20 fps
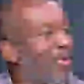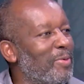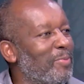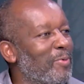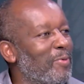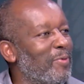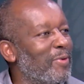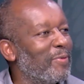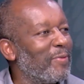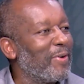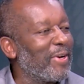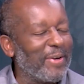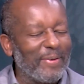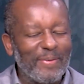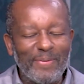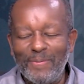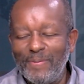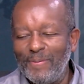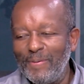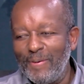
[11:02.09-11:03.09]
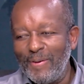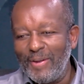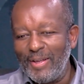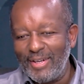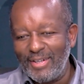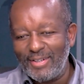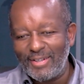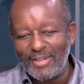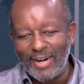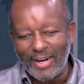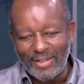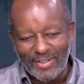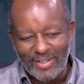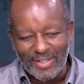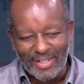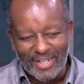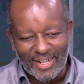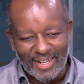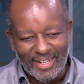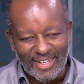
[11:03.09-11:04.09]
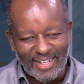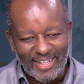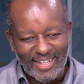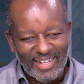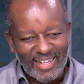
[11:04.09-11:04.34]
is moving very drastically?